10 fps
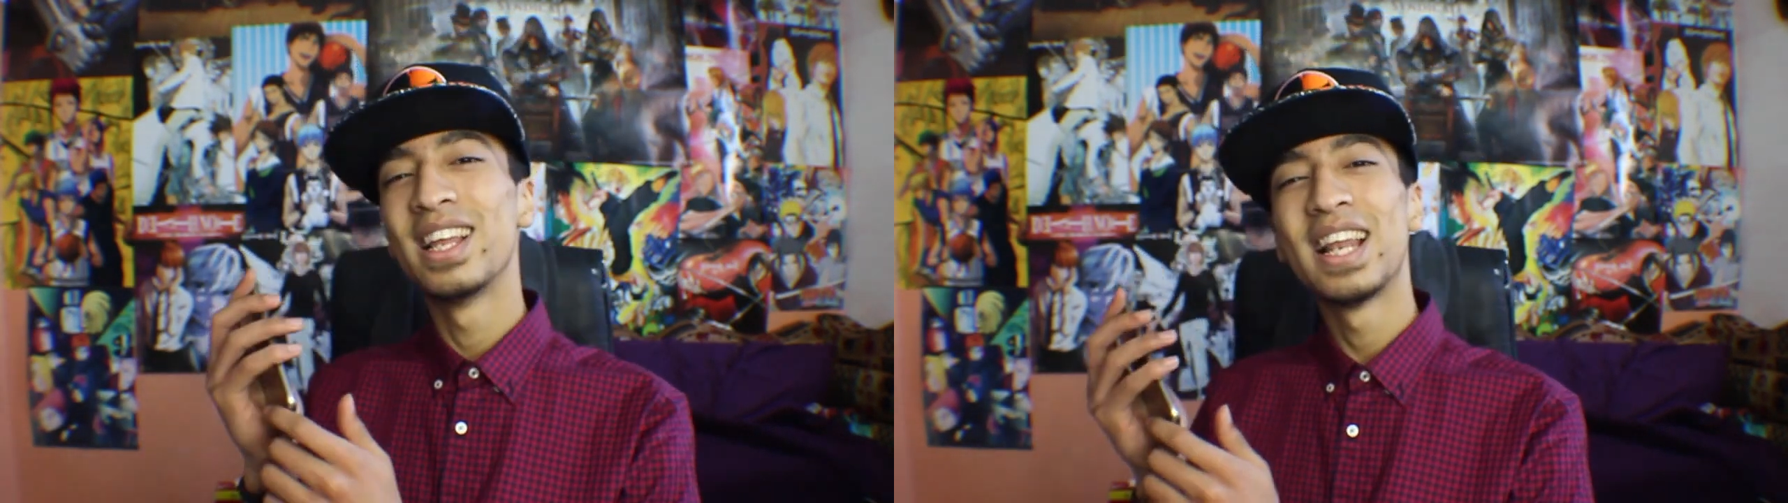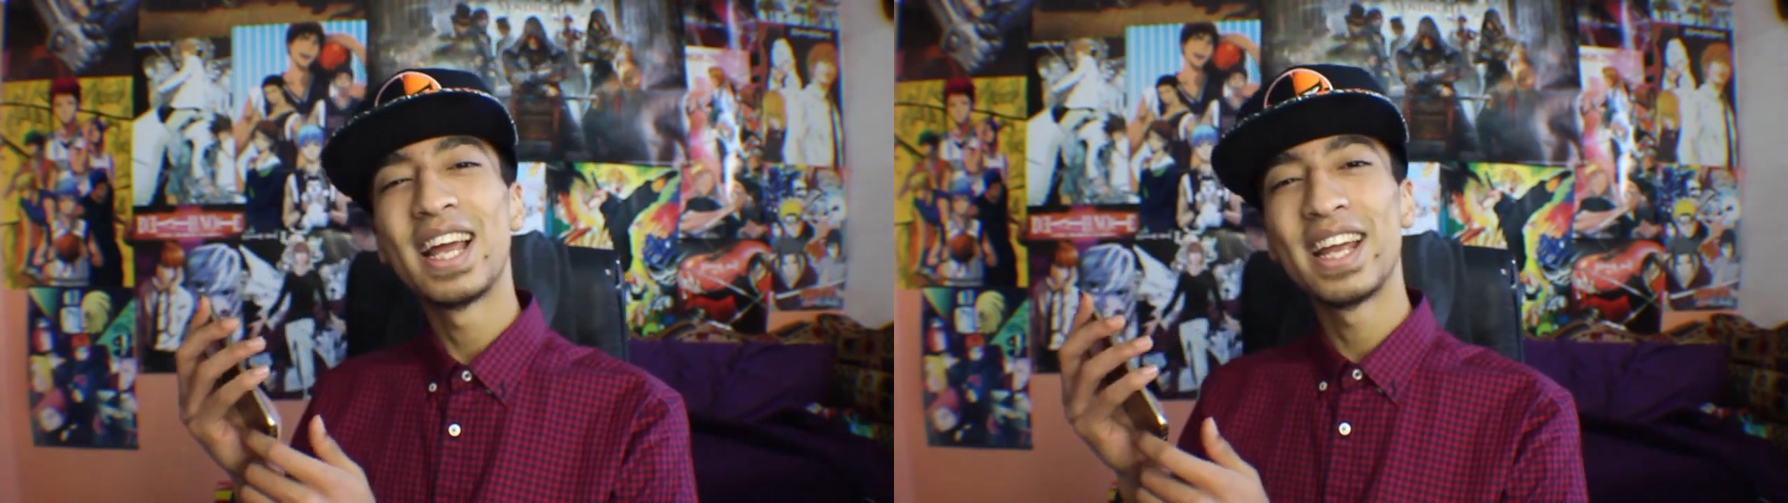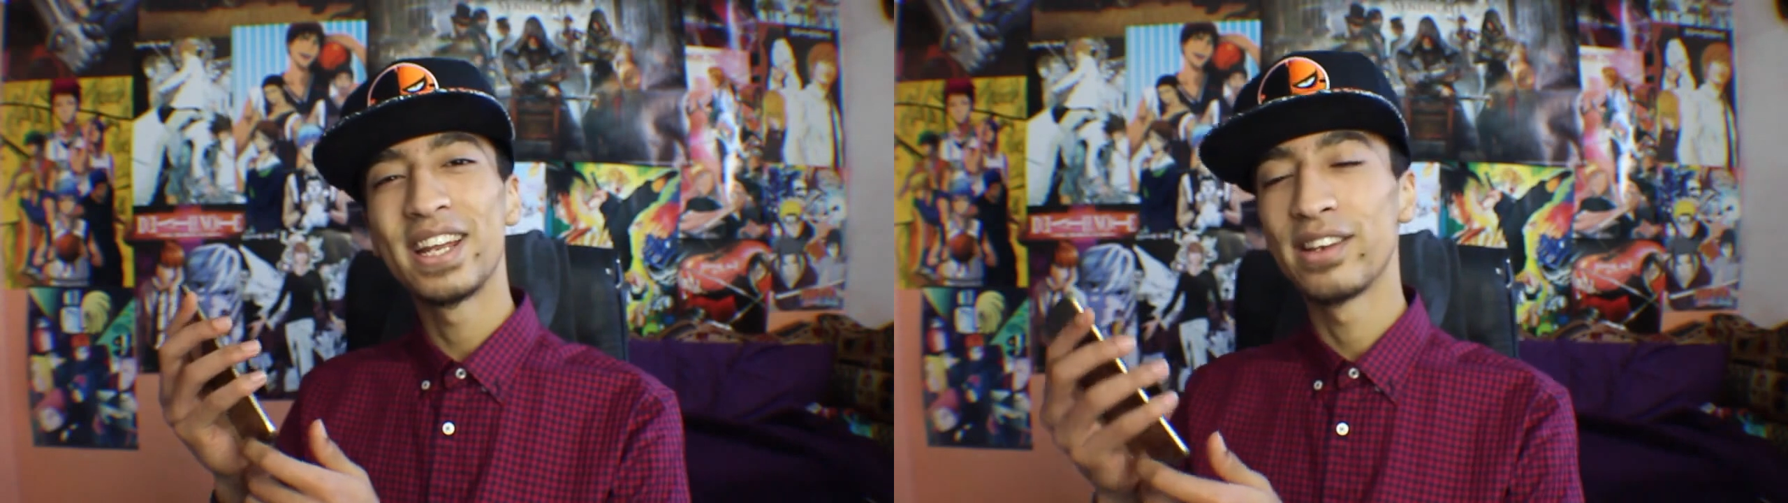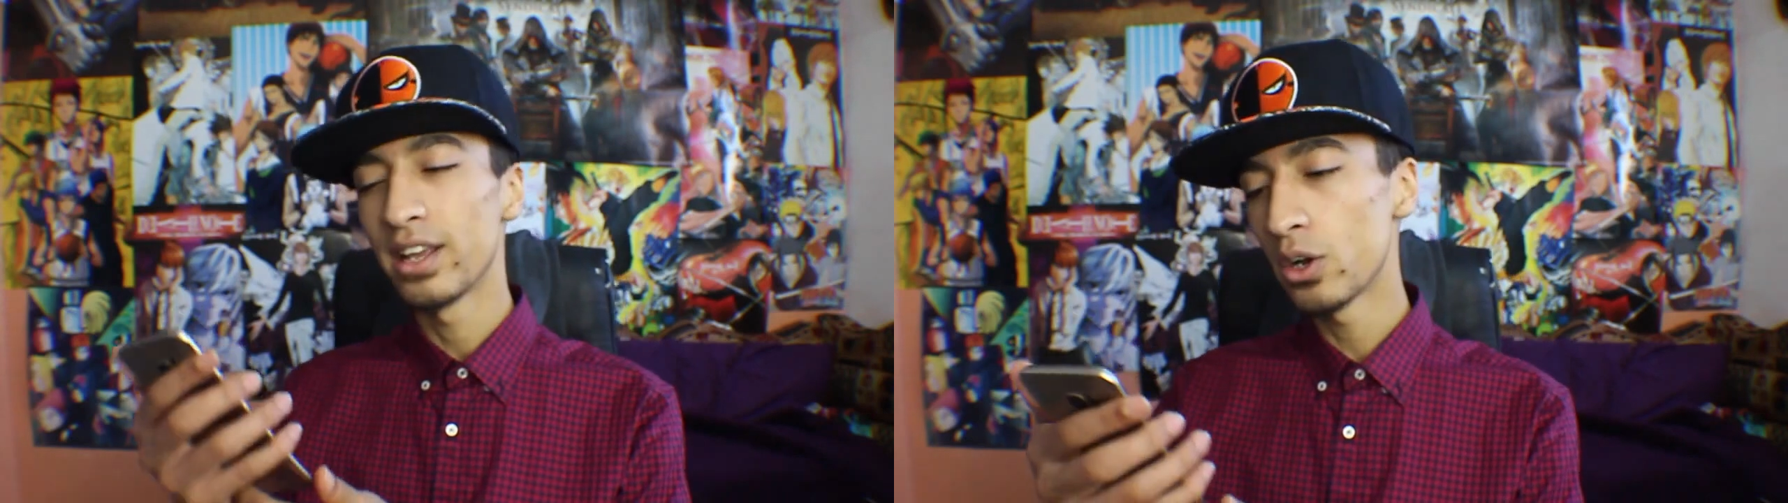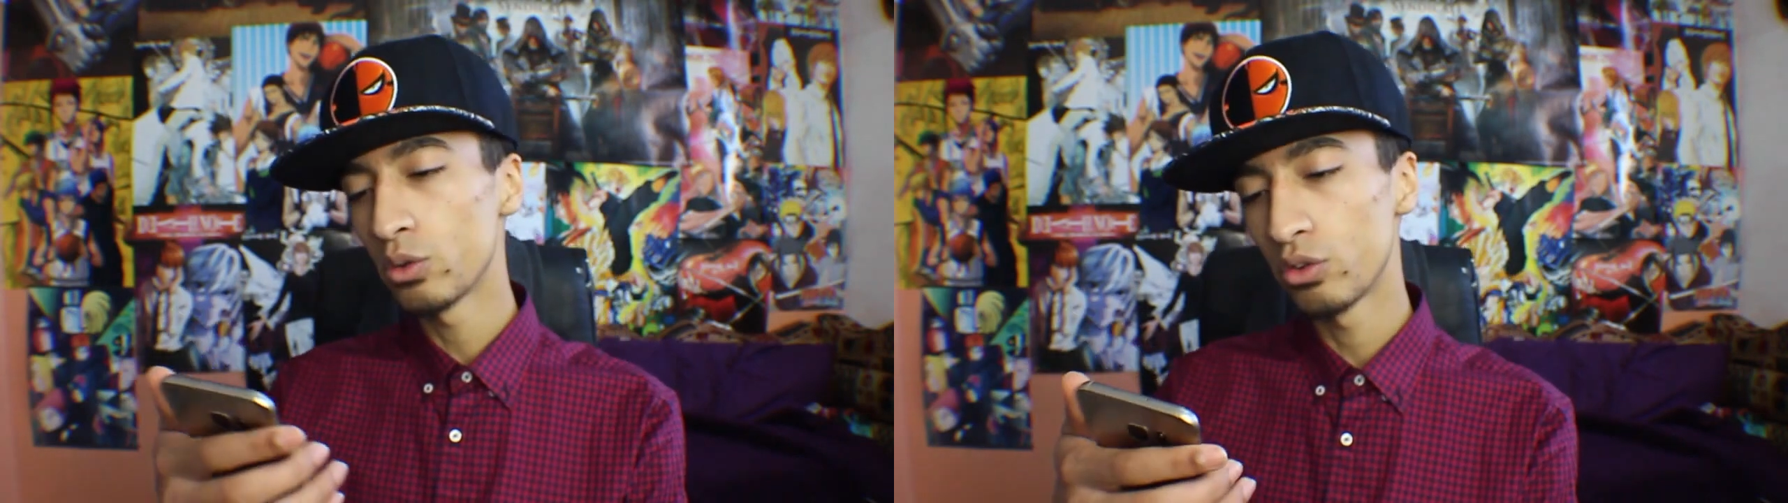a lying
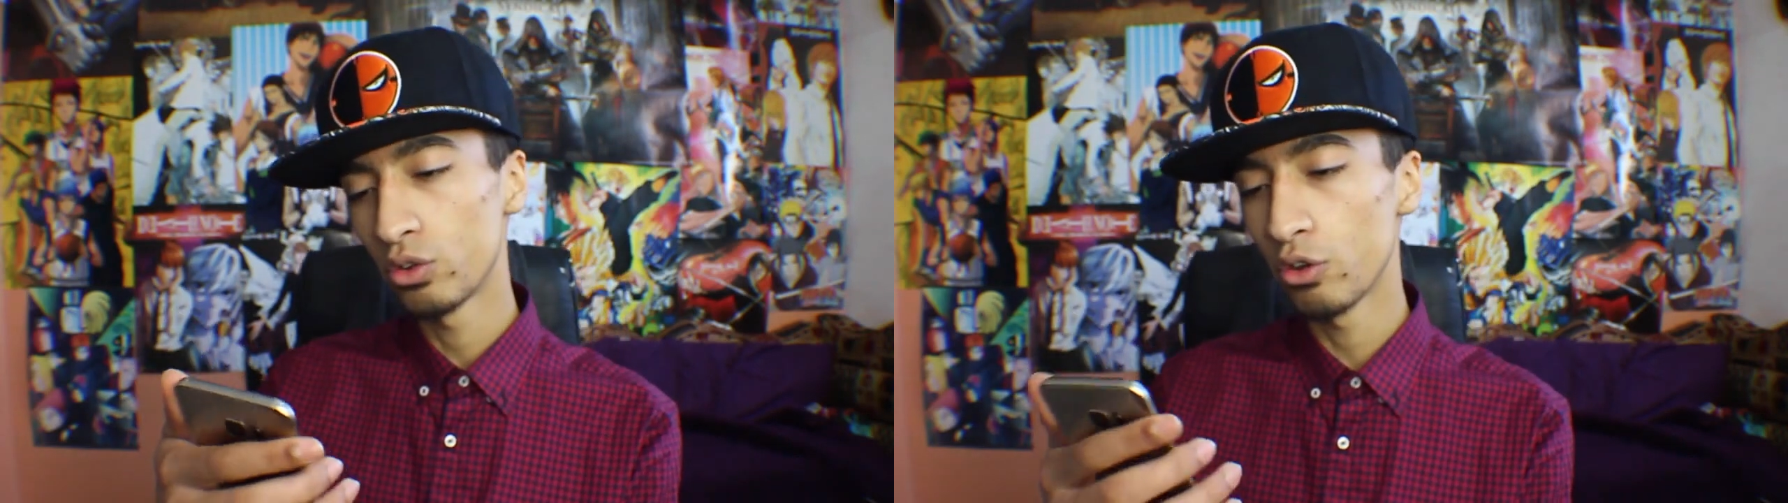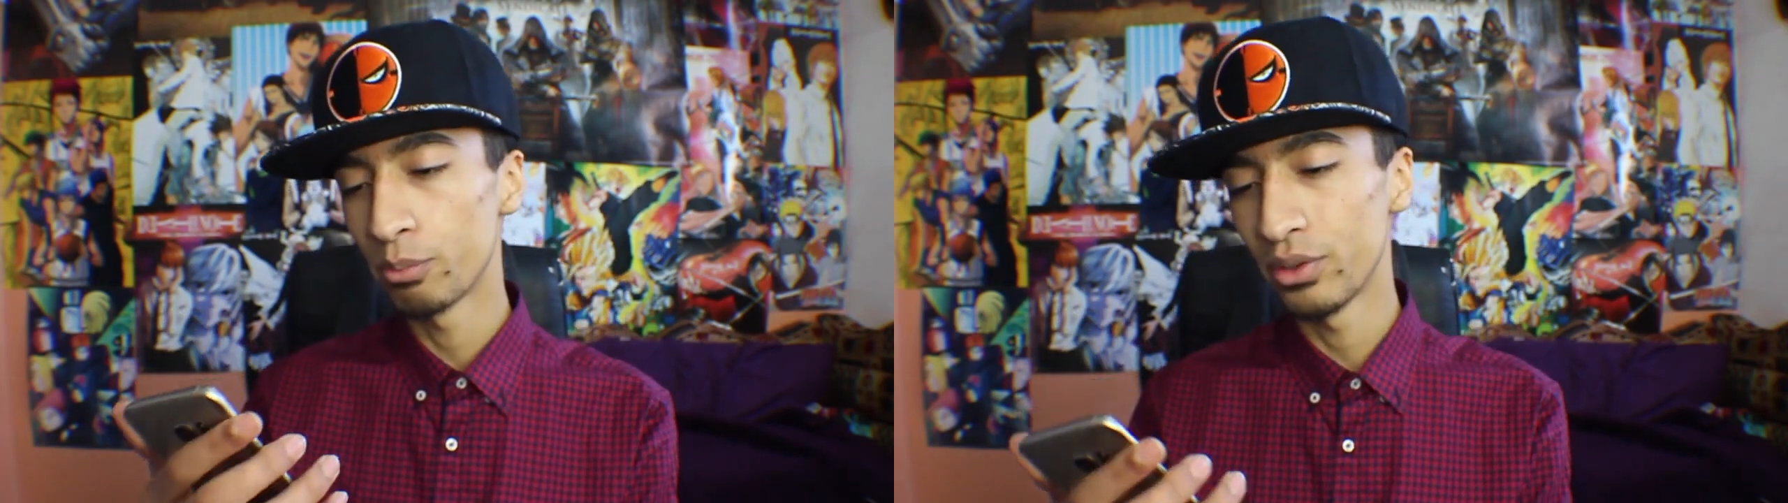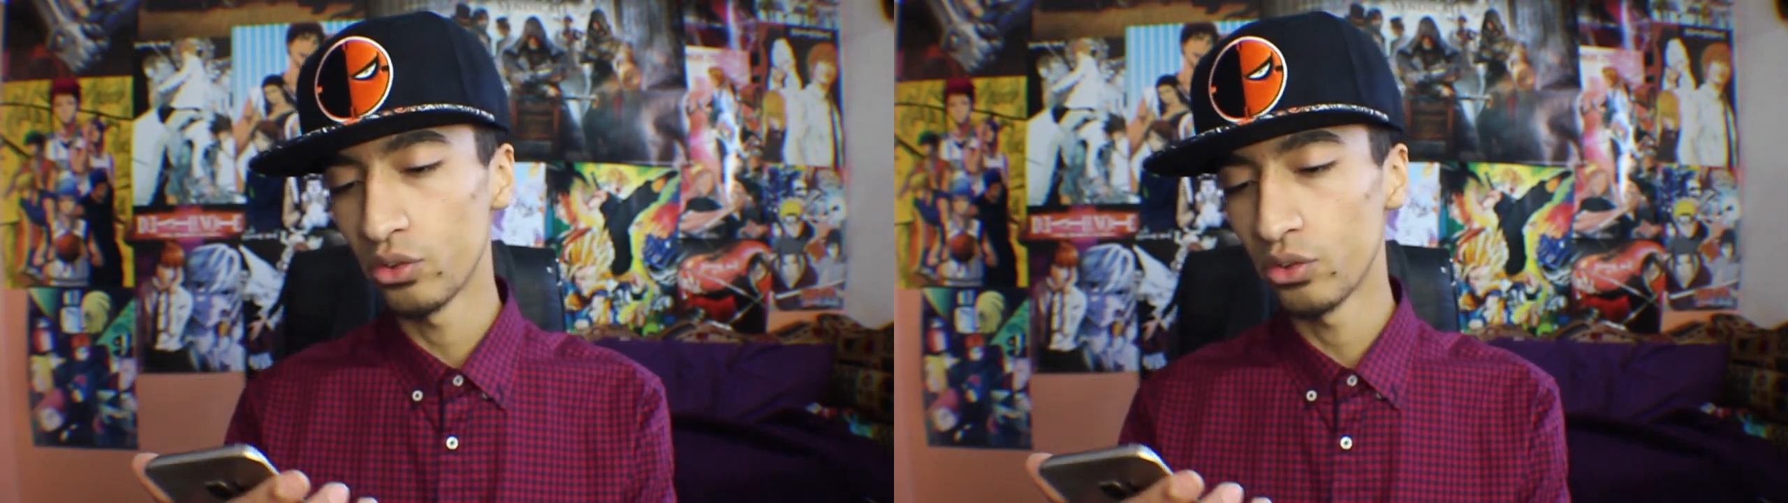down sort of